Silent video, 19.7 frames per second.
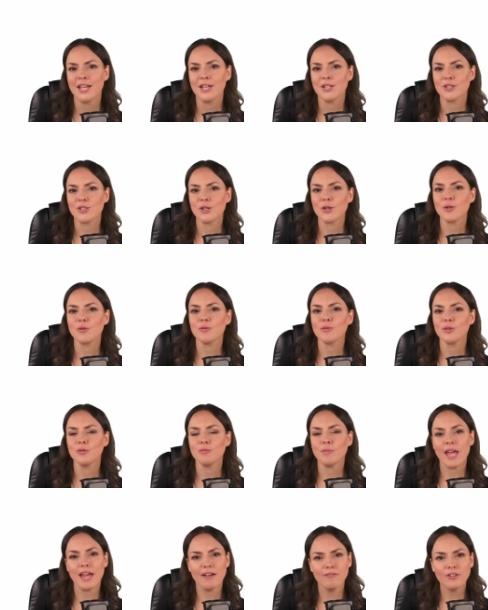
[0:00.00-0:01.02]
So
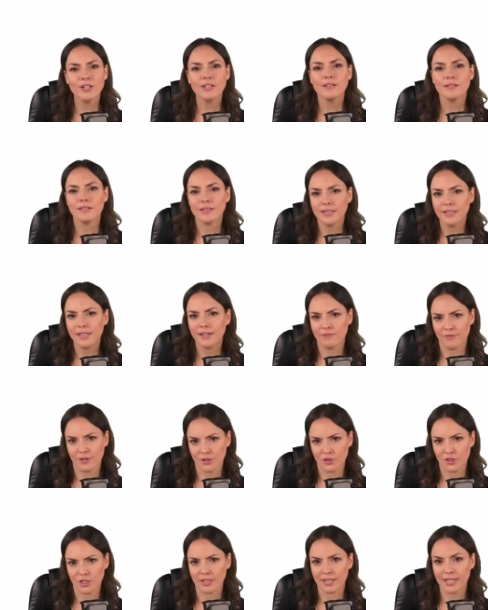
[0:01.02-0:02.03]
every linear
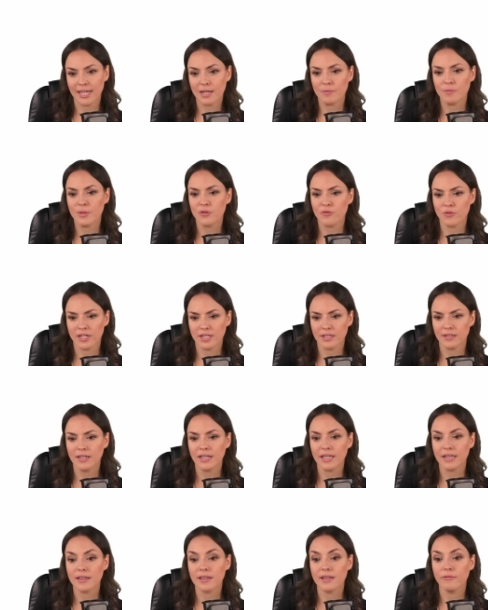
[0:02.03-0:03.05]
function can be written
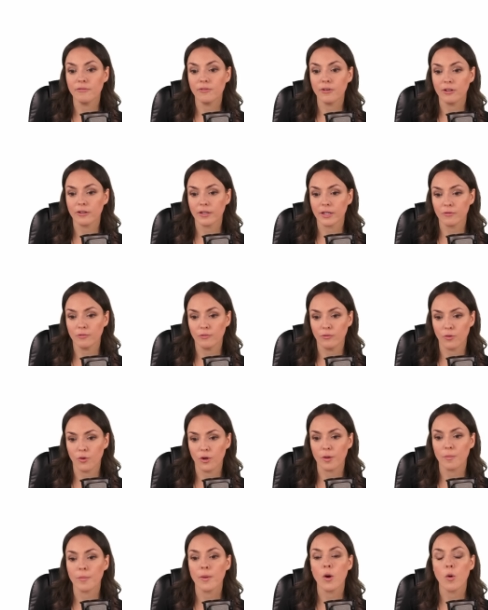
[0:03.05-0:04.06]
in the following
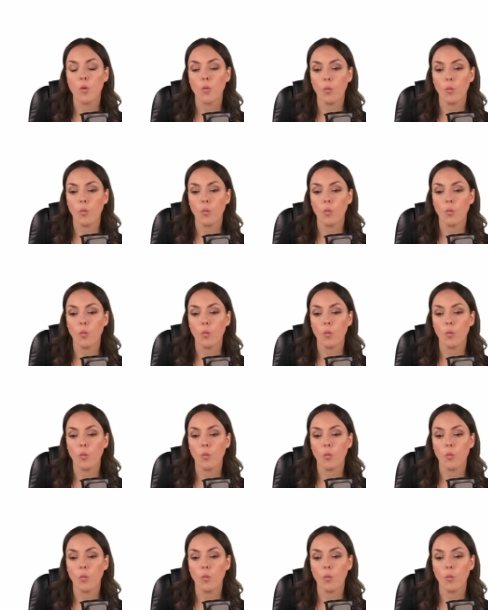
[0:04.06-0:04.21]
form: